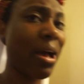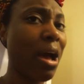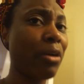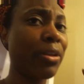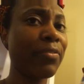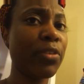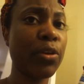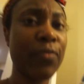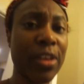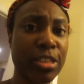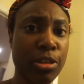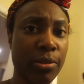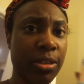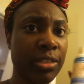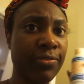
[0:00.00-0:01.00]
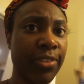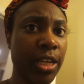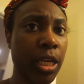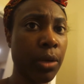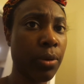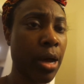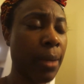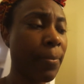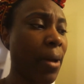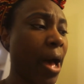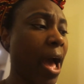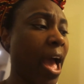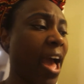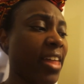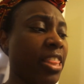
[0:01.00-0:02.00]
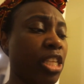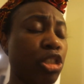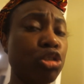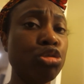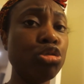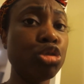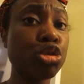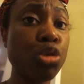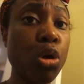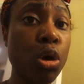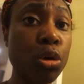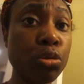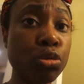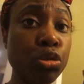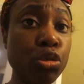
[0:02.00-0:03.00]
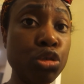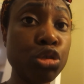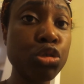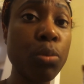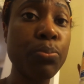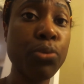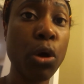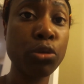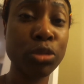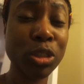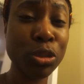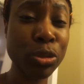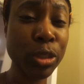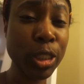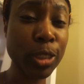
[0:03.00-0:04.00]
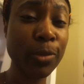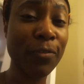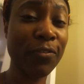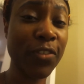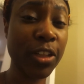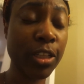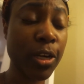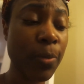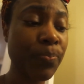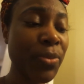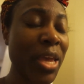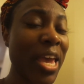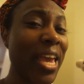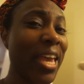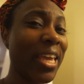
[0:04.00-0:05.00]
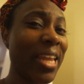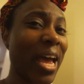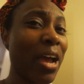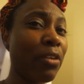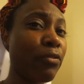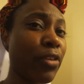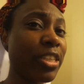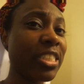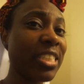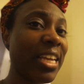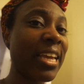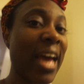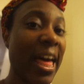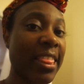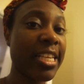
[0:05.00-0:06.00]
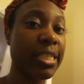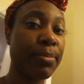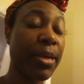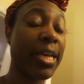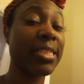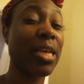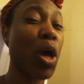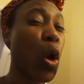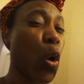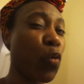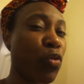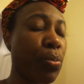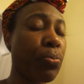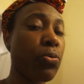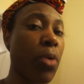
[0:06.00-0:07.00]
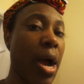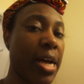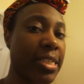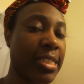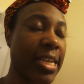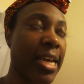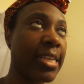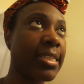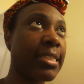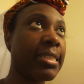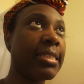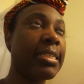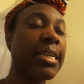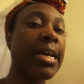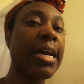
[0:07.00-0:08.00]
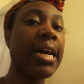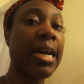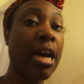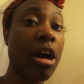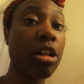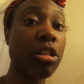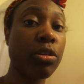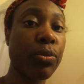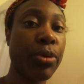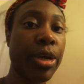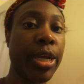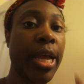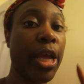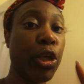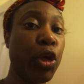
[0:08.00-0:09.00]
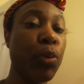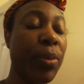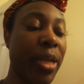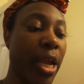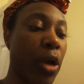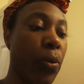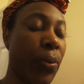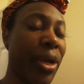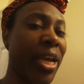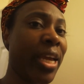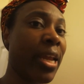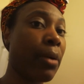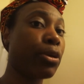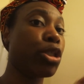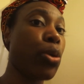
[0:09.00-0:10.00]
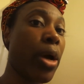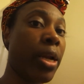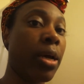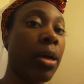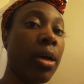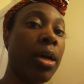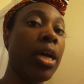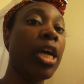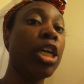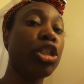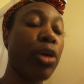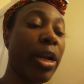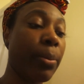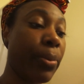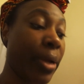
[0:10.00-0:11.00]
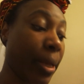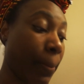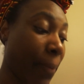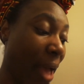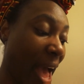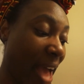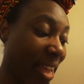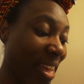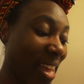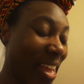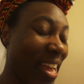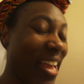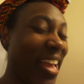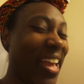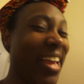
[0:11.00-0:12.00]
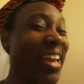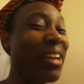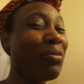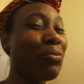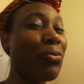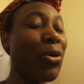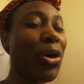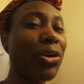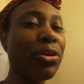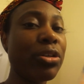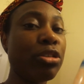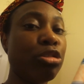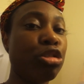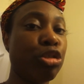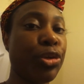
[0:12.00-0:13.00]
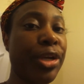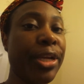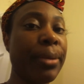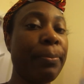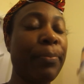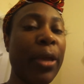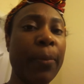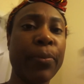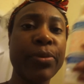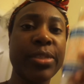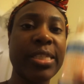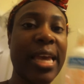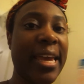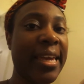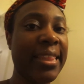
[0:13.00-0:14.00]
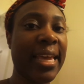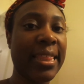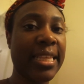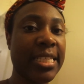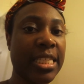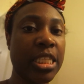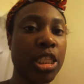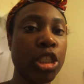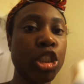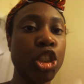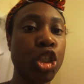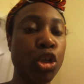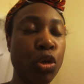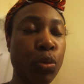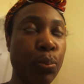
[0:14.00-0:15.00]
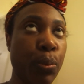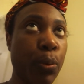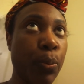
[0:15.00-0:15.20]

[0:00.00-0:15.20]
I don't even know if I saw this video up. I had this neutral neutral protein filler and I originally got this because I over processed coloring a human hair wig and I was trying to trying to bring it back. And word on the street, people saying that this is a dupe